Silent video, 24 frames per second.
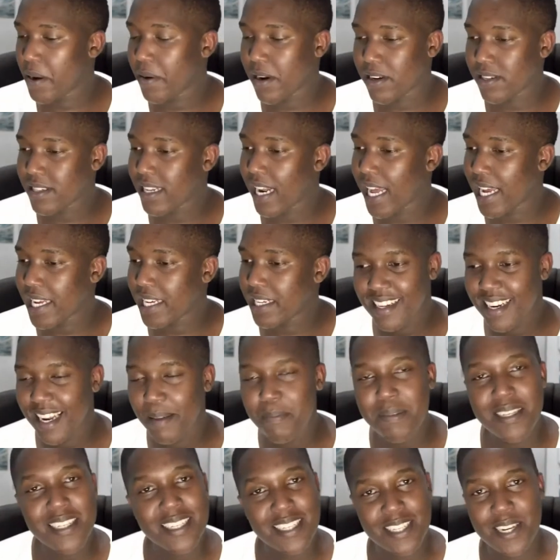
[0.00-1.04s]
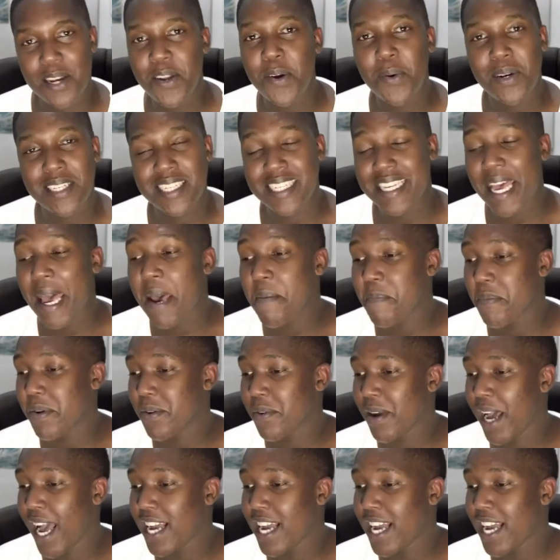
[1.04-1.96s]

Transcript: Because, like, let me just tell you what just happened.